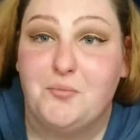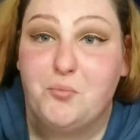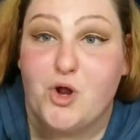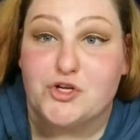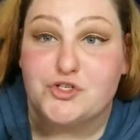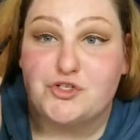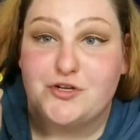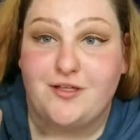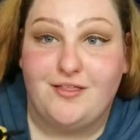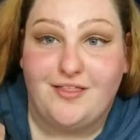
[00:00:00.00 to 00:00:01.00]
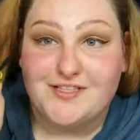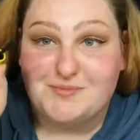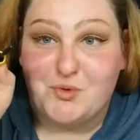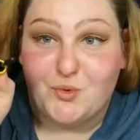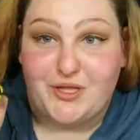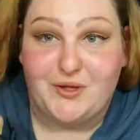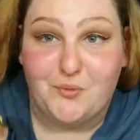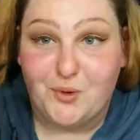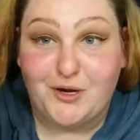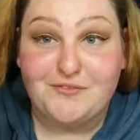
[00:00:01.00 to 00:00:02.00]
Brush, spoolie,
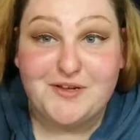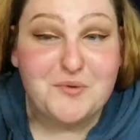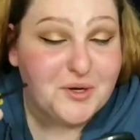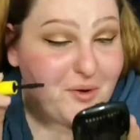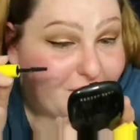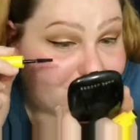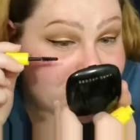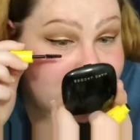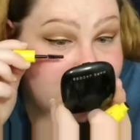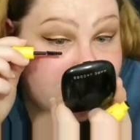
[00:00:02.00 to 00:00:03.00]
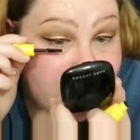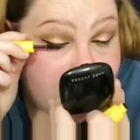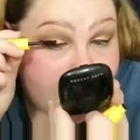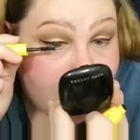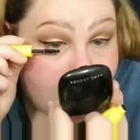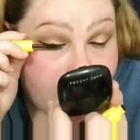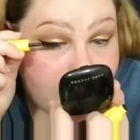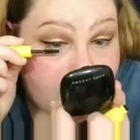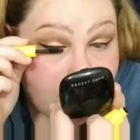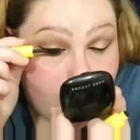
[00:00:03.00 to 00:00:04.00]
whatever you want to call this.
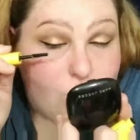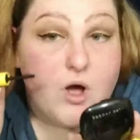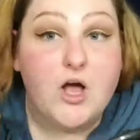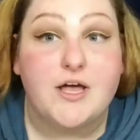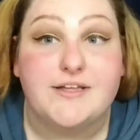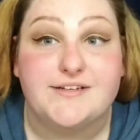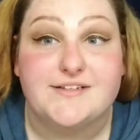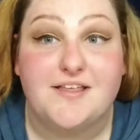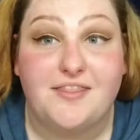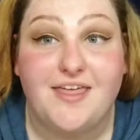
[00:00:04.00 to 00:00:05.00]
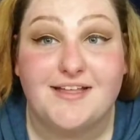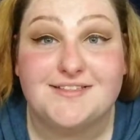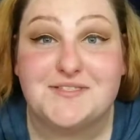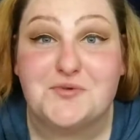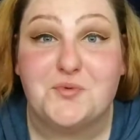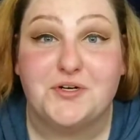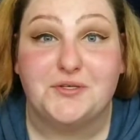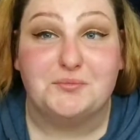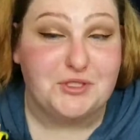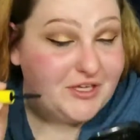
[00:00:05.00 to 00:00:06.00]
Wand, that's the word
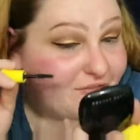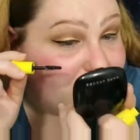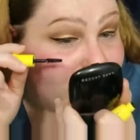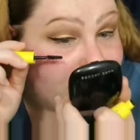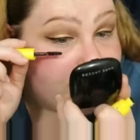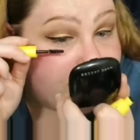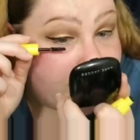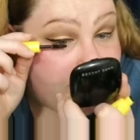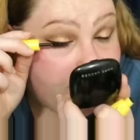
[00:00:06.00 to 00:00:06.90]
I'm looking for. Okay.